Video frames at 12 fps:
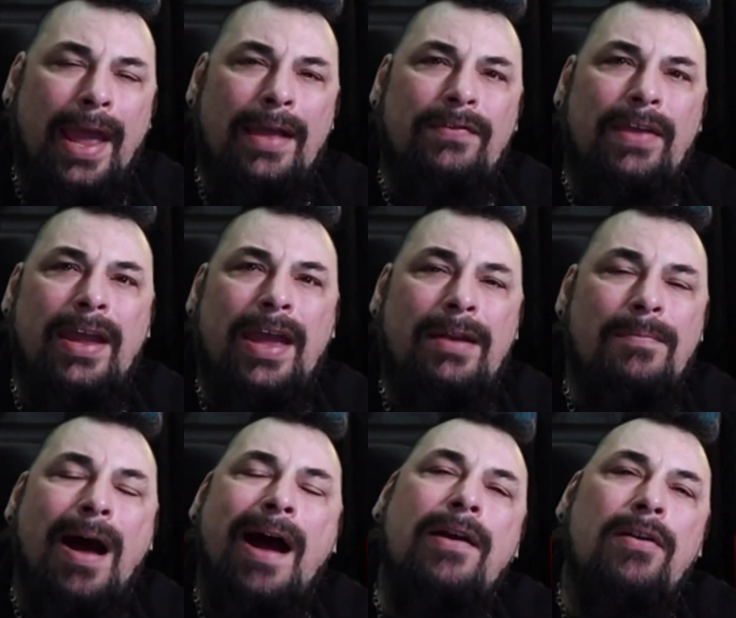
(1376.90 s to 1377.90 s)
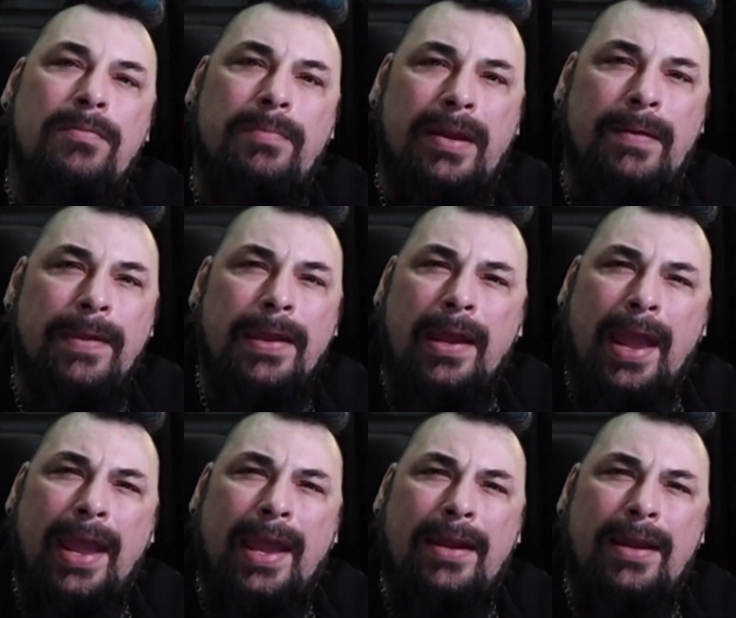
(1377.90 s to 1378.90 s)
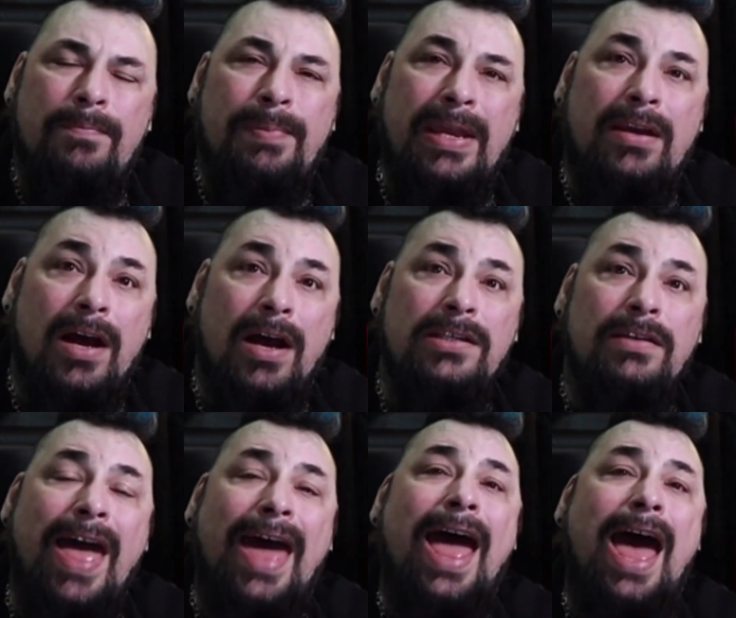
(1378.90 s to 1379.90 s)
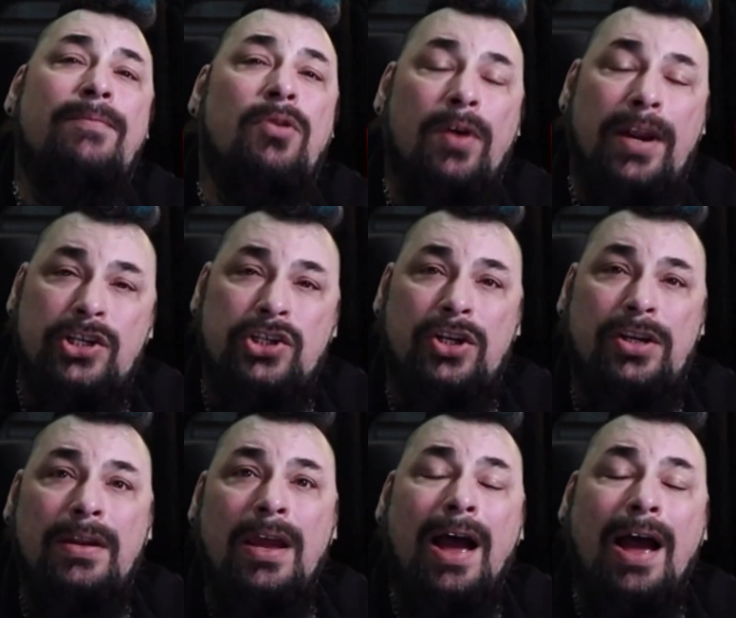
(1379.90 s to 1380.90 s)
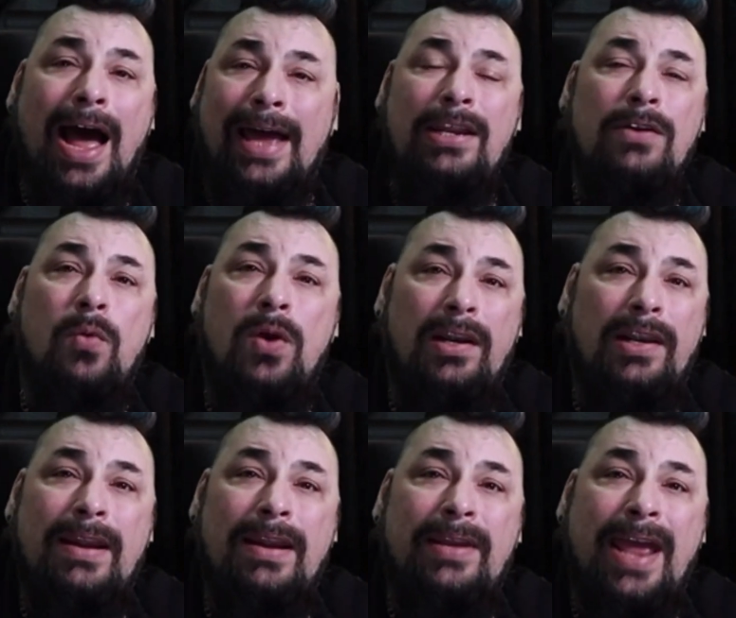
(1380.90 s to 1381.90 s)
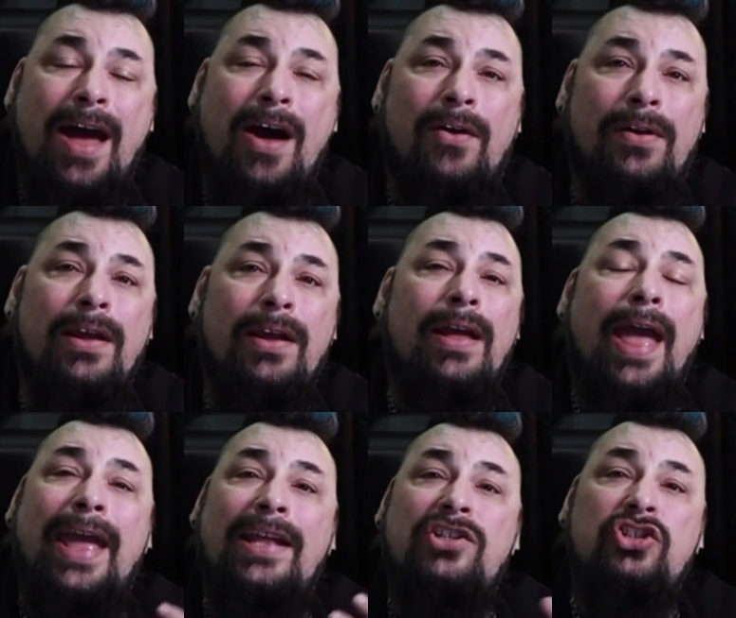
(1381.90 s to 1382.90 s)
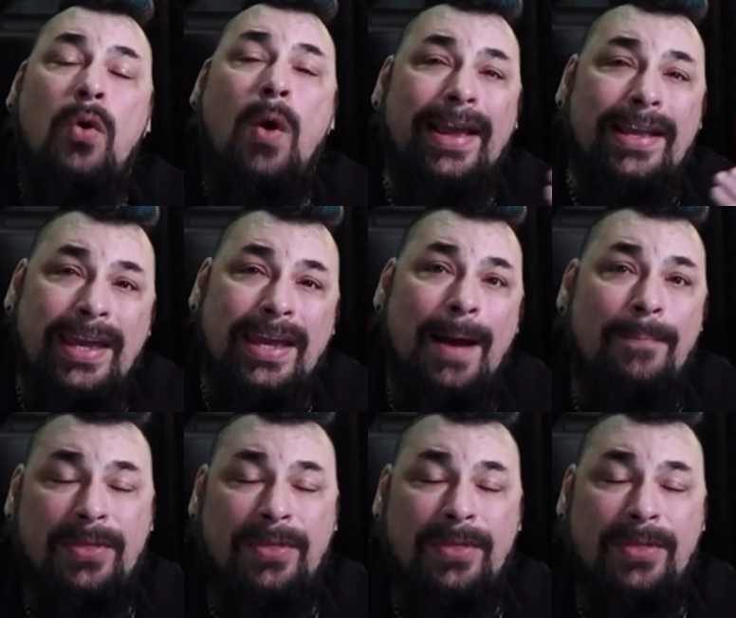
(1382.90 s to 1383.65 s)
and they admired me. And because of that admiration, I didn't want to let them down. And so I kept